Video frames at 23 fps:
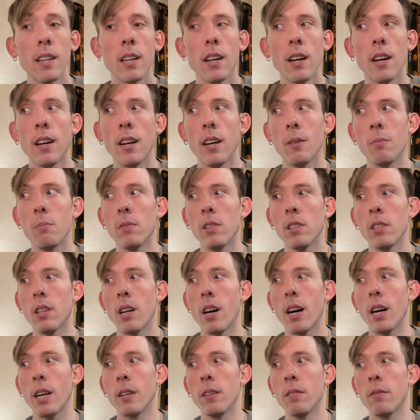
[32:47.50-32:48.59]
a
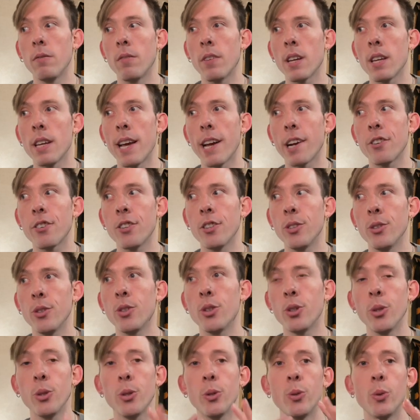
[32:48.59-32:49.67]
lot of connection
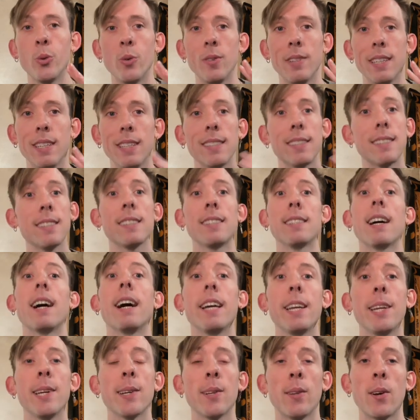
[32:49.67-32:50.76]
to
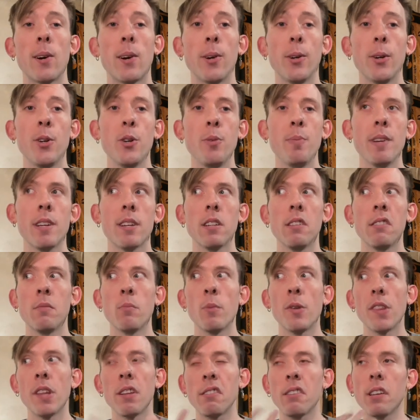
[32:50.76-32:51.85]
society at large, because
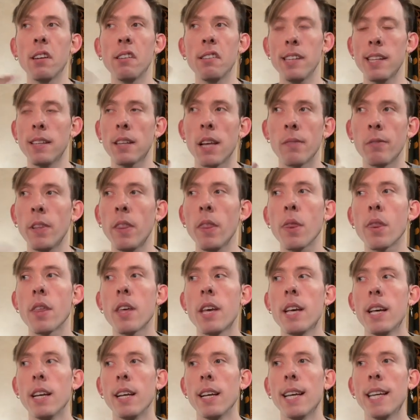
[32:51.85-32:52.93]
when the sun's in the 11th,
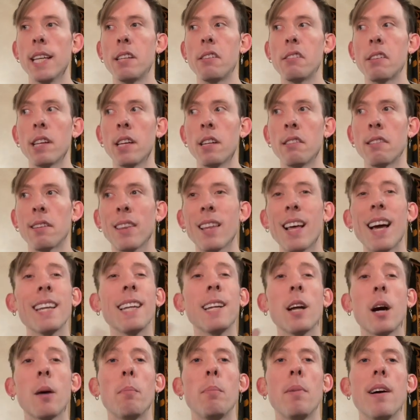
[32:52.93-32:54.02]
it's lighting
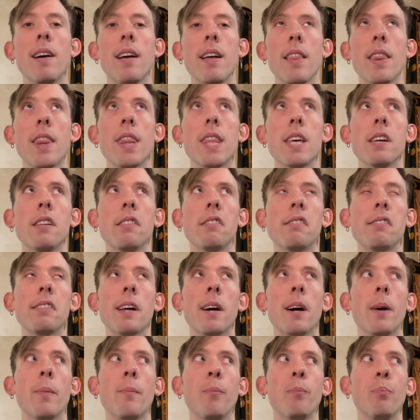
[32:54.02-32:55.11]
up this
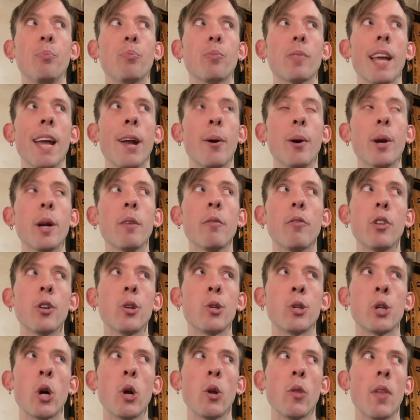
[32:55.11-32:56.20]
area of the
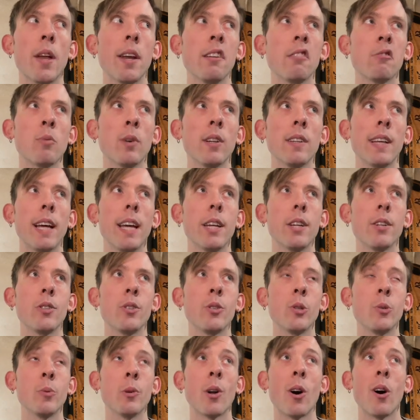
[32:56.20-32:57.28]
chart that is related
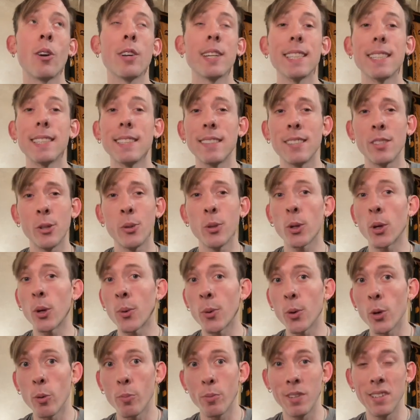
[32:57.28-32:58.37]
to an audience, to a
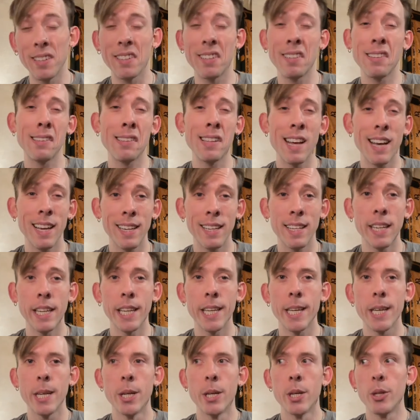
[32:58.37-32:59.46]
group, to society,
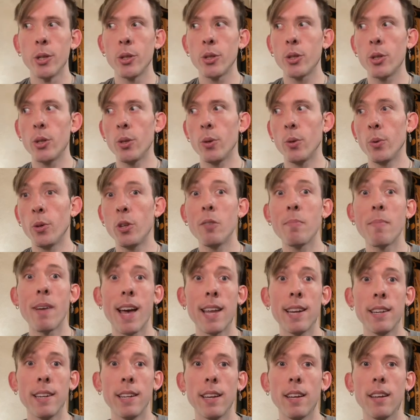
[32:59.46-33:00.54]
to
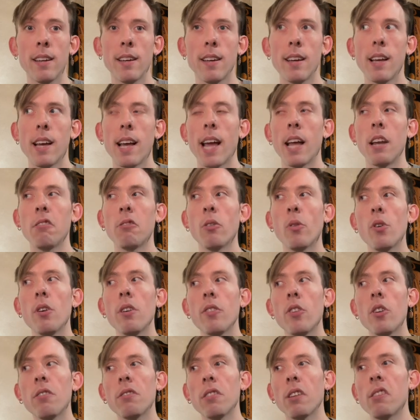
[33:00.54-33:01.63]
humanity. And so
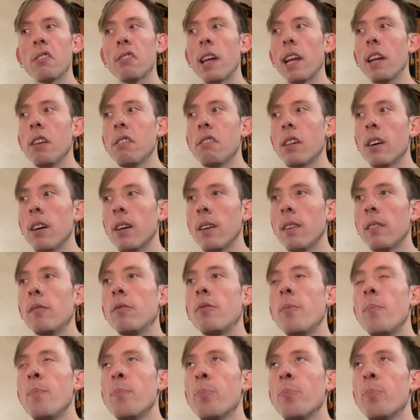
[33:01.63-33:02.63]
there's a sense of